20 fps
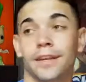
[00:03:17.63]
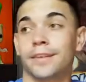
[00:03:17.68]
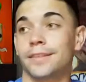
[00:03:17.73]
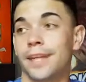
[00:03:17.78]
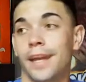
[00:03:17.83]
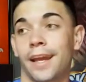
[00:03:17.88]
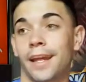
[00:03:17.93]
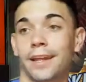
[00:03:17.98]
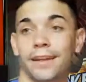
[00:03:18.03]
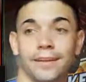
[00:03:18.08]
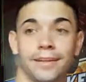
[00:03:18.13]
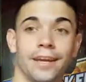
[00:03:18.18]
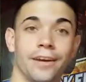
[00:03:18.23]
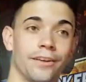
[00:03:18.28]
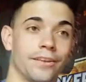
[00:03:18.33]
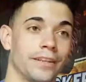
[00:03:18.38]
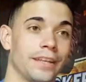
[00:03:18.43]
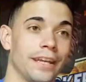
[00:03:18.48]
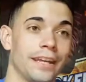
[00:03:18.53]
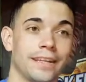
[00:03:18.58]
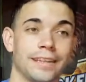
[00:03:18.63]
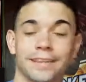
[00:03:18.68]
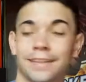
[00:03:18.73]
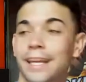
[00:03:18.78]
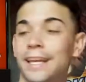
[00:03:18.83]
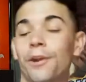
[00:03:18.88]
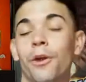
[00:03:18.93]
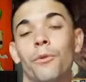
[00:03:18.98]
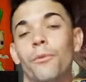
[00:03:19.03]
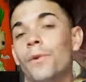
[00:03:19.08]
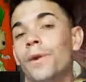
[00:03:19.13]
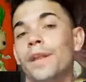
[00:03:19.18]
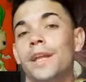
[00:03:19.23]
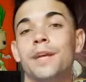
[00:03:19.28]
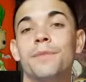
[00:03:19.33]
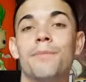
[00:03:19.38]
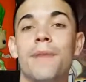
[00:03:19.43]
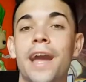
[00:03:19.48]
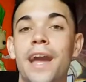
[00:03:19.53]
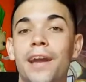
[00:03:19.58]
exactly don't, they, they don't
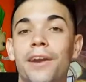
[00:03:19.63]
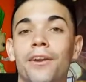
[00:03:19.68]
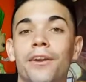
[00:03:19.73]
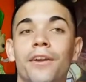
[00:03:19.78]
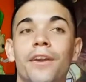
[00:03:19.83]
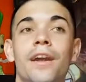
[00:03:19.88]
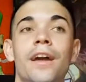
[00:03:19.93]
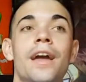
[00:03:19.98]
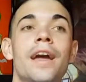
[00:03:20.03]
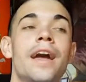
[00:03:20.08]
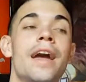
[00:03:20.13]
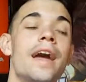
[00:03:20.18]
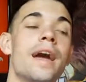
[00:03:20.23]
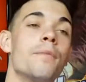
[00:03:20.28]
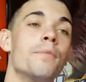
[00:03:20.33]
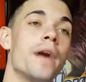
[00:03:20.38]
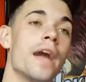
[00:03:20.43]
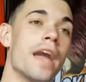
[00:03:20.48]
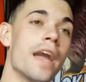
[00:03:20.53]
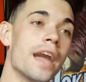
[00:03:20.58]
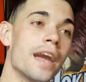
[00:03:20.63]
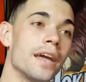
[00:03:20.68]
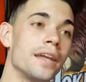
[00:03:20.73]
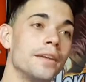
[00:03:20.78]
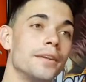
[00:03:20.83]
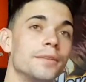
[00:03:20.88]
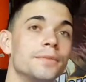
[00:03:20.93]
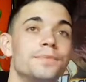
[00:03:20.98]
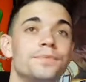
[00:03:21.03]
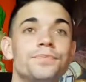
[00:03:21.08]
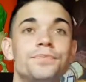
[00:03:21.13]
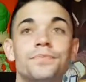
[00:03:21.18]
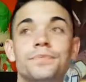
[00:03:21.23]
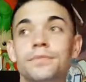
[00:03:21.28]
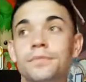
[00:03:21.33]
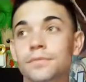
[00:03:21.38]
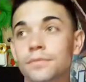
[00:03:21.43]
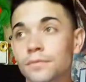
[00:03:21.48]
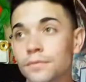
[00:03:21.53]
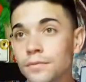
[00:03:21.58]
really matter, and
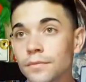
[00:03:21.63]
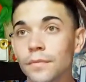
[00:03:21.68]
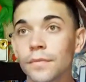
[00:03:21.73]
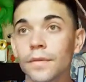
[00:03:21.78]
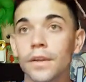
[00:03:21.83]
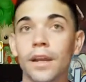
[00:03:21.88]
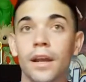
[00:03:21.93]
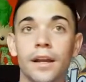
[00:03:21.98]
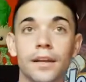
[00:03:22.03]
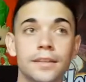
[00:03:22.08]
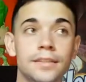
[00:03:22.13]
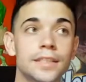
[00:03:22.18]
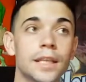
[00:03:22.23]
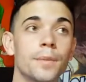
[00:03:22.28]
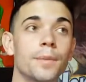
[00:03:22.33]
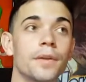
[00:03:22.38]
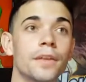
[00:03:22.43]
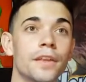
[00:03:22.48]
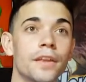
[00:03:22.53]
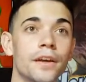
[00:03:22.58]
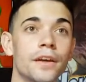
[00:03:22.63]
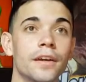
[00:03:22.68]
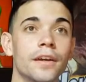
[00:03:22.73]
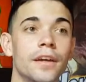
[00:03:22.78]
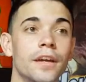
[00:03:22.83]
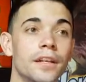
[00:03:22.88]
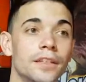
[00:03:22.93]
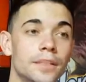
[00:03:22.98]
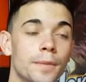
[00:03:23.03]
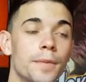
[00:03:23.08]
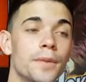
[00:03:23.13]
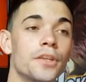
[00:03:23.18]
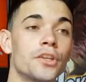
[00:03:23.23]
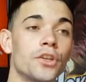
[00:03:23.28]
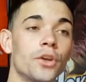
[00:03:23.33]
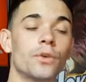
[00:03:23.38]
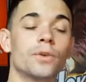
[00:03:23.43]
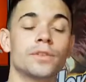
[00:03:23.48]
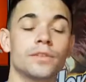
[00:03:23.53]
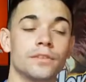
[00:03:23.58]
some of the some of the
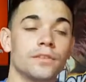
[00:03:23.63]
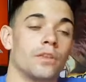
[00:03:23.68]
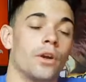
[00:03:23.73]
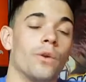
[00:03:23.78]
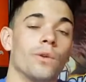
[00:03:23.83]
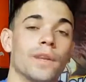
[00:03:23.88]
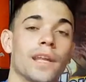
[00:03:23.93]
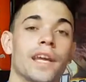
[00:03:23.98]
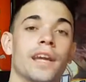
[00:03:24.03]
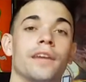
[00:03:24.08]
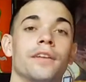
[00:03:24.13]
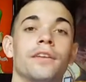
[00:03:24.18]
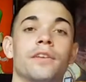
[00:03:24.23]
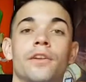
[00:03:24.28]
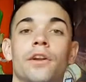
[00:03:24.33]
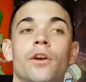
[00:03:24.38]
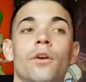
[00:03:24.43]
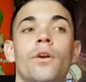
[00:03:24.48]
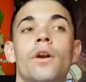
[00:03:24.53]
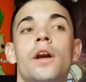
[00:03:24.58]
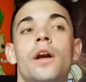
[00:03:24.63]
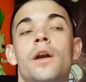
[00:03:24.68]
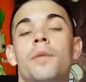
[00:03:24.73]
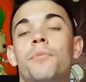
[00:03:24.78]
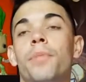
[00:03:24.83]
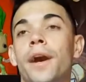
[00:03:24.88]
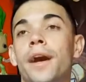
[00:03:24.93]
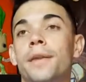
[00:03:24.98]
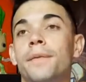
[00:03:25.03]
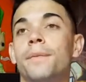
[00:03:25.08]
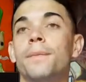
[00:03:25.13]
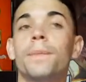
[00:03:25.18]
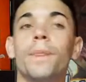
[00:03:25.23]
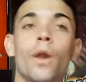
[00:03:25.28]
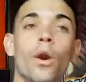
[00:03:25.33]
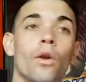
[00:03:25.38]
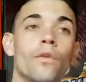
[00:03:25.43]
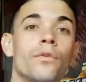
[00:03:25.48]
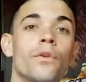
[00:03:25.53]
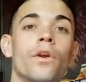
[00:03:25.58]
jokes don't land, you know. But
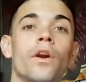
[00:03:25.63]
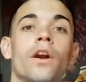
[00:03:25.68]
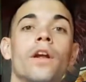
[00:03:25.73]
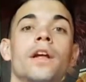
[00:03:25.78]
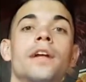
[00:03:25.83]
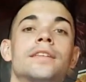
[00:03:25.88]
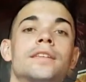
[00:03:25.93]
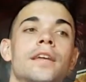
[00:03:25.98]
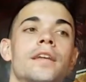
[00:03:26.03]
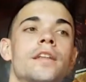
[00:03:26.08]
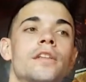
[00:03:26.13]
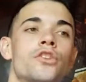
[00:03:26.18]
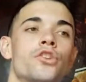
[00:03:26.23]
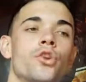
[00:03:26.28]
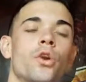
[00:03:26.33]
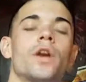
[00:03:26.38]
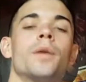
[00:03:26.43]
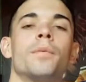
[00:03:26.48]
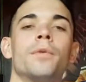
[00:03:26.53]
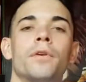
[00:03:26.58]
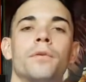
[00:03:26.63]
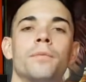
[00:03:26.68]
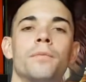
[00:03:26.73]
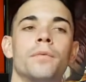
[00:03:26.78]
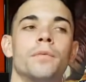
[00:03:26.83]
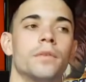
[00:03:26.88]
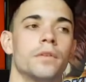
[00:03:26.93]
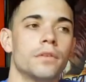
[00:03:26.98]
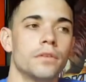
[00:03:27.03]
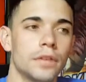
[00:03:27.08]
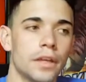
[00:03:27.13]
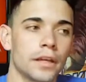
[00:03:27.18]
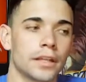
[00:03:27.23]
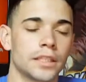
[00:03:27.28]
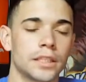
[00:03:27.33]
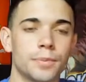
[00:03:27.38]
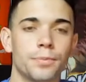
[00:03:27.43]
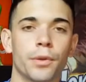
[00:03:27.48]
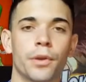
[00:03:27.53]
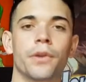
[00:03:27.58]
overall, it's an enjoyable
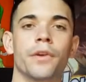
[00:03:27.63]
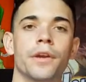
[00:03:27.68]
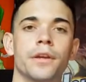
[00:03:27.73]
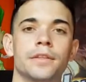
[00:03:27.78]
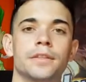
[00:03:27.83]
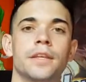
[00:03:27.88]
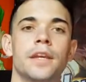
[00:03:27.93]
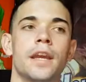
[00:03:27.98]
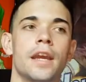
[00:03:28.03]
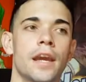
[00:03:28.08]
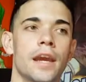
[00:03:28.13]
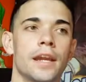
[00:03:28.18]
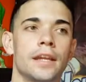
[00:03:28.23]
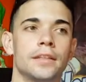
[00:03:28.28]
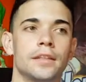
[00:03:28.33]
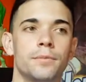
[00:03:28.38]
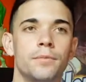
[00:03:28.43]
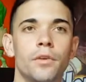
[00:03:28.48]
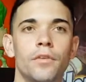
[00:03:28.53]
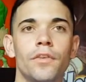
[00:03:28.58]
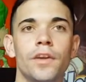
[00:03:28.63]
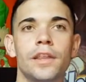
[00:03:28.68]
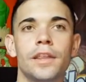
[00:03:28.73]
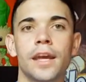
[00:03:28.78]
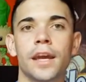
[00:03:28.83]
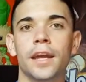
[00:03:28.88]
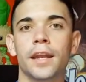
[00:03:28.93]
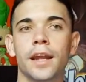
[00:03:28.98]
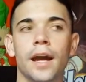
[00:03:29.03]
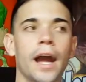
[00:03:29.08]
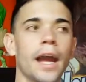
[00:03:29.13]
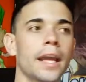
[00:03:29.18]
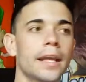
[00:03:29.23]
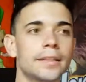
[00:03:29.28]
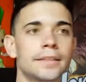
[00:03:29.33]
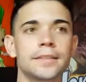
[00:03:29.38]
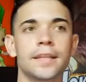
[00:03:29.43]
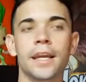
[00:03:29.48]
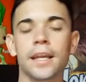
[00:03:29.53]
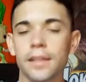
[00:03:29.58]
experience, and it's a movie that I
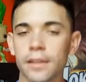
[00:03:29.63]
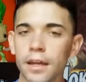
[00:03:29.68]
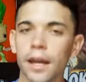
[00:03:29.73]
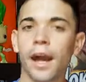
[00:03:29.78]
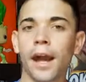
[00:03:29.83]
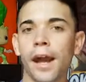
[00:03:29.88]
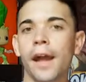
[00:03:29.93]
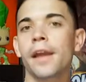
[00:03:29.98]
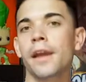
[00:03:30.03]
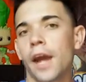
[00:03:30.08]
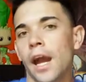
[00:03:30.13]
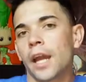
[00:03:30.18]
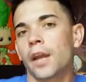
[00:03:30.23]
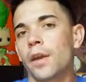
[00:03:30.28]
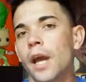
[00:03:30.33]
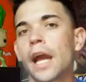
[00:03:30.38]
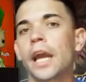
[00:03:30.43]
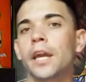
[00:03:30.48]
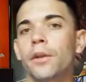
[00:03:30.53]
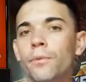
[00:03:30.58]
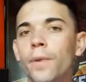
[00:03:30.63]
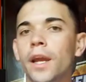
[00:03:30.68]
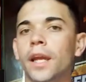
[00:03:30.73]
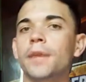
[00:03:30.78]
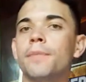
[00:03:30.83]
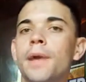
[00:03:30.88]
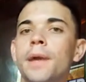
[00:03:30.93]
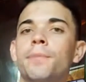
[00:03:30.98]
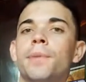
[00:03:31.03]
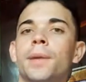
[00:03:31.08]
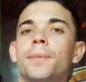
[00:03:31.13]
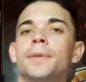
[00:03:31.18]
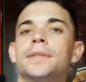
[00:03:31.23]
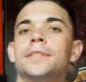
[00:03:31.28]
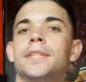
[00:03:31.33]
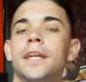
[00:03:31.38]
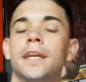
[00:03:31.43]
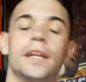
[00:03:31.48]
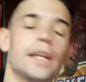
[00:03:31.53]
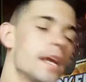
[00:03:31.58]
could say I, I, could, I could recommend people
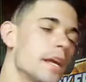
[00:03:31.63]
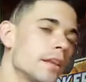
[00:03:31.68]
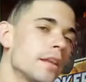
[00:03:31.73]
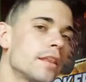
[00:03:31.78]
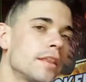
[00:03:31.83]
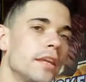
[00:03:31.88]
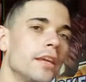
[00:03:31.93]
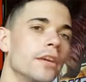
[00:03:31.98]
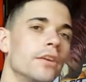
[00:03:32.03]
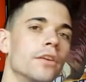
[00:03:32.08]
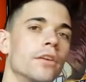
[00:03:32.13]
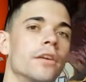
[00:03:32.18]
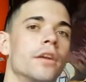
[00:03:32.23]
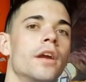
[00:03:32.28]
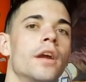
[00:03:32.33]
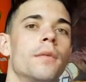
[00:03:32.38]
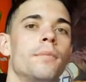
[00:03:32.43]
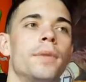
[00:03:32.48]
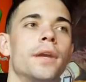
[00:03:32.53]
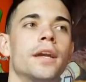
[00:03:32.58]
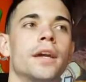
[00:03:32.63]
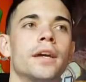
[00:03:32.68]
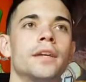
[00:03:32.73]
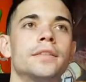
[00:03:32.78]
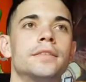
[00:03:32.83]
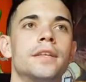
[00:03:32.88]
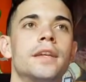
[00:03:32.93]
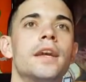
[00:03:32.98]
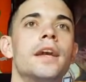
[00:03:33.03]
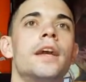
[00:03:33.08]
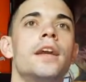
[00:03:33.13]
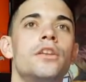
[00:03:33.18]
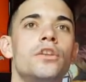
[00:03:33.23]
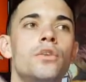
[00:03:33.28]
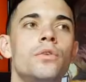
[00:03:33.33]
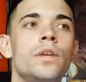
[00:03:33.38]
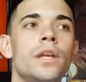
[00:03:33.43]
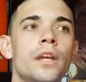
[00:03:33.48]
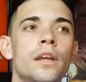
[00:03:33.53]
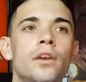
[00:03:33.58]
seeing in the theater because
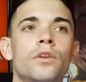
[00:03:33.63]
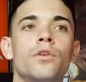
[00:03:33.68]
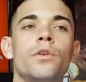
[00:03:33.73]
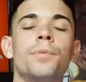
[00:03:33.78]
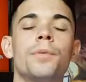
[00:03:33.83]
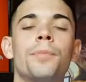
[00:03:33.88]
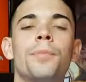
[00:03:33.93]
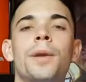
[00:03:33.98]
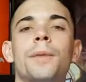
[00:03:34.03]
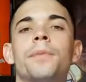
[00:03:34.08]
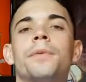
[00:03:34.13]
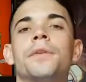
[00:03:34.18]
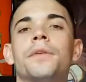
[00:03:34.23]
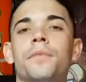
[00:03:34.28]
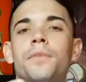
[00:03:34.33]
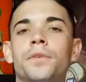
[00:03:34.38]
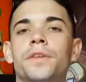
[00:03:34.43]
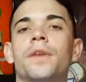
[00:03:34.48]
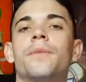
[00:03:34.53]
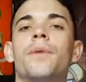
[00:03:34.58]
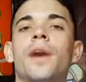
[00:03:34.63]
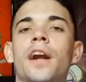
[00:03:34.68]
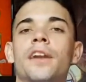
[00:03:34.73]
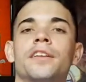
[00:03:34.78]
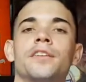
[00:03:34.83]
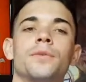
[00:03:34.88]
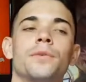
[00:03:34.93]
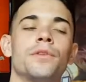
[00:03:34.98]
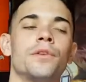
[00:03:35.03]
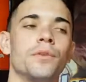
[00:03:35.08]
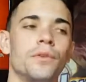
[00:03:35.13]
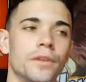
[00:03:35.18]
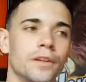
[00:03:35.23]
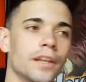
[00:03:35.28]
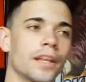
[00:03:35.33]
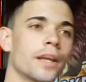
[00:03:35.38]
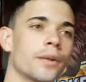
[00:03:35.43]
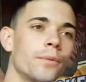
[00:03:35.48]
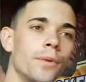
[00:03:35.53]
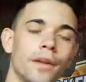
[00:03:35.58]
you need a group of people to, to watch this with you
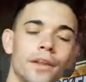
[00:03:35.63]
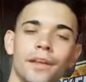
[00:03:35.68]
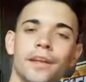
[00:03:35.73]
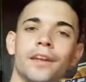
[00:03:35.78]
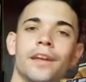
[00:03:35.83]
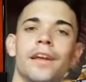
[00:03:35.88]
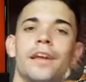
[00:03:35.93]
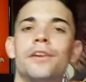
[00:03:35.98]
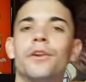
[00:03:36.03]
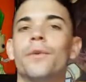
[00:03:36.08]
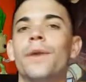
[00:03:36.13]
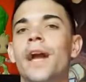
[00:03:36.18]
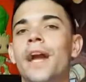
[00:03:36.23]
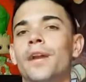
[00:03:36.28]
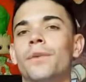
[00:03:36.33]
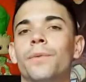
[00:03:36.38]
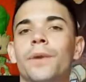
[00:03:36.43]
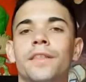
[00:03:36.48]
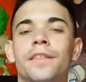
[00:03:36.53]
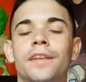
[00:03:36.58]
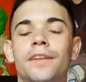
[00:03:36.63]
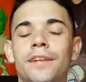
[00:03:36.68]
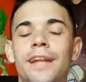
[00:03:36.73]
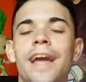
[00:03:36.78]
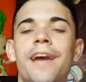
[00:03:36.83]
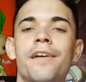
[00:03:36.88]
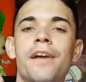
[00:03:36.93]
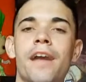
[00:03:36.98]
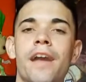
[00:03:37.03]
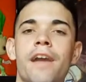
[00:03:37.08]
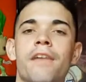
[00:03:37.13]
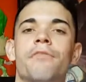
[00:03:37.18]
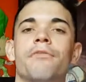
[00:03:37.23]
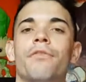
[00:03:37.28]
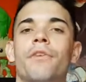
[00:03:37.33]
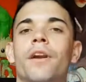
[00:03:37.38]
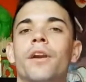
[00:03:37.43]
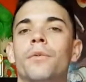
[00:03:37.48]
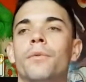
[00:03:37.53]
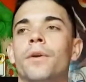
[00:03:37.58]
to like really interact with and ha- have
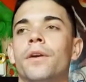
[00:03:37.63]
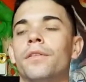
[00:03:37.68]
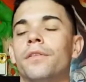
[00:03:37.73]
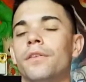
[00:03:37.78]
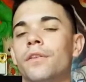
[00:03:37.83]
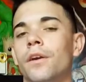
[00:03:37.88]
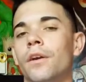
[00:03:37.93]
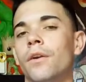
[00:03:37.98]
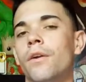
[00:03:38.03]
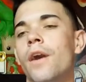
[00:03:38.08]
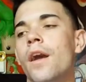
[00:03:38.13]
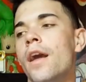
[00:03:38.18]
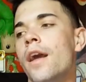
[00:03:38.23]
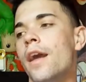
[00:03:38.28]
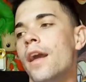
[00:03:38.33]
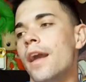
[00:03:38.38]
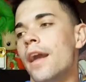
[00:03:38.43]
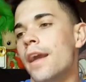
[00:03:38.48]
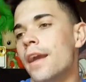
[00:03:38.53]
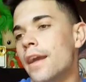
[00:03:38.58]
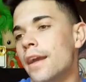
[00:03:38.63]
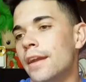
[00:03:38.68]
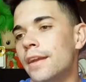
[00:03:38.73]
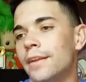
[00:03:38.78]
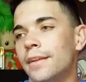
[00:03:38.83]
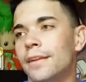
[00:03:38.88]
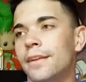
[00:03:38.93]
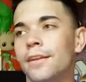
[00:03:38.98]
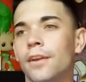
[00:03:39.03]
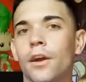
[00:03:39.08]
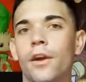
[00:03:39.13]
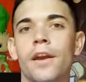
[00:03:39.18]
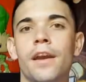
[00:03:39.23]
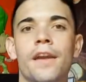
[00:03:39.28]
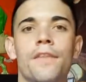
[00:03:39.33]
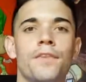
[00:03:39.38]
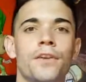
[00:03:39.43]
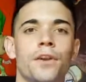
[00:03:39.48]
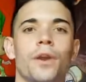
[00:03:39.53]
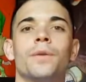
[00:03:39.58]
fun with, you know. And, and, you know,
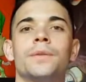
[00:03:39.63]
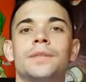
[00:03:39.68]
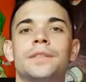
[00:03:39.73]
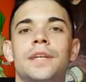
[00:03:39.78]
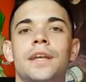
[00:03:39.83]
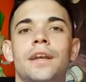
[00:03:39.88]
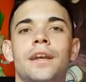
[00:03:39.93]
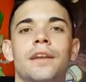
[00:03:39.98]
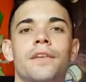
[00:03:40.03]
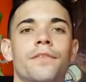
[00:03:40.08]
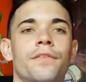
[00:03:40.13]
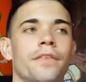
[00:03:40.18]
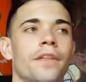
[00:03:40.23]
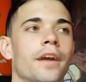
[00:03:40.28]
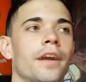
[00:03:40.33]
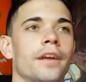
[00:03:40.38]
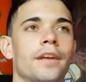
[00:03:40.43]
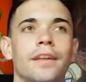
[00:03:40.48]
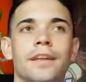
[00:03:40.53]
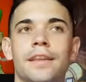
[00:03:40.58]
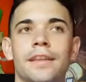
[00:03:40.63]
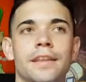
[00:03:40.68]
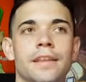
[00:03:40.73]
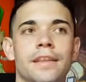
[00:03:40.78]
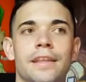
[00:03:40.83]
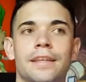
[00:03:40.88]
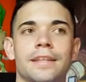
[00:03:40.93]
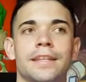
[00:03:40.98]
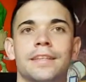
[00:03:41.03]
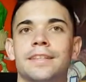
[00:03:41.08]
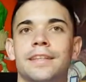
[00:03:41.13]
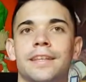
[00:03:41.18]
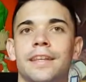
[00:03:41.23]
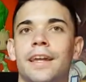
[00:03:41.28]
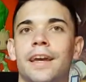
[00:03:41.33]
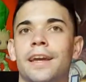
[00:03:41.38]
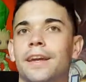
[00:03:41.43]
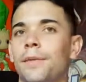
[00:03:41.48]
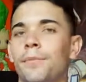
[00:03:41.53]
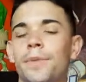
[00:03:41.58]
if you don't see it, if like this isn't
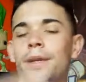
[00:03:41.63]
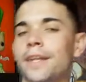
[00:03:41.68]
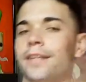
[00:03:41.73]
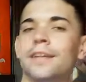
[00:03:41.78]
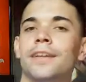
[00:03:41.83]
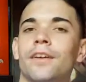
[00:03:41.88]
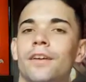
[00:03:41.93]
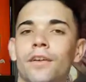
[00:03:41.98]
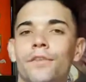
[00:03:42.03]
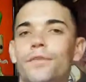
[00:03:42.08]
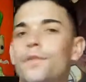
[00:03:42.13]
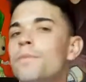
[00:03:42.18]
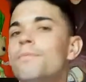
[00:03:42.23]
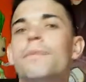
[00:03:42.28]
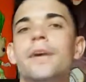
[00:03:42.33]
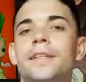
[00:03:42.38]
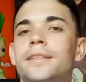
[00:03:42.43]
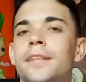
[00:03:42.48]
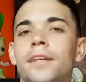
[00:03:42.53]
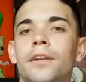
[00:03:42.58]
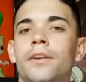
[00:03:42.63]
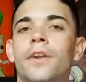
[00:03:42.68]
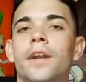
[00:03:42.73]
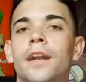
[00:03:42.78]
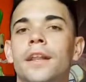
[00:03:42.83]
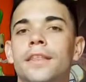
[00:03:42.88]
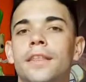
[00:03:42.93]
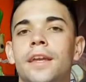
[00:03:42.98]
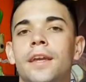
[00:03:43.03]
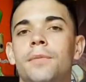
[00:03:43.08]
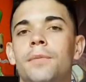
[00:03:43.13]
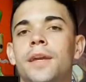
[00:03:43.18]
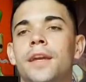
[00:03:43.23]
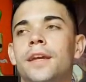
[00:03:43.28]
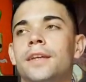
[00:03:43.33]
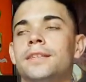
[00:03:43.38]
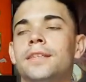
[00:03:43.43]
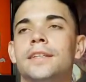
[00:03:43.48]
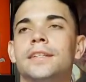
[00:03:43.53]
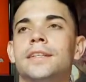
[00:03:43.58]
like a big deal if you miss it or anything,
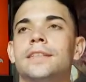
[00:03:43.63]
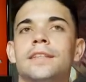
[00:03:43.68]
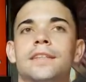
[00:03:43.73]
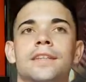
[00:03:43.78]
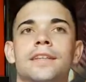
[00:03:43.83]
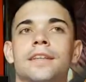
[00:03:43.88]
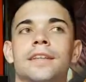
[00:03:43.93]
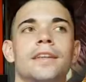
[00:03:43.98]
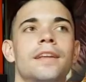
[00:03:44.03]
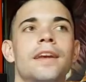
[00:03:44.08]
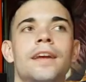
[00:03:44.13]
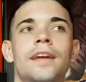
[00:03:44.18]
because this isn't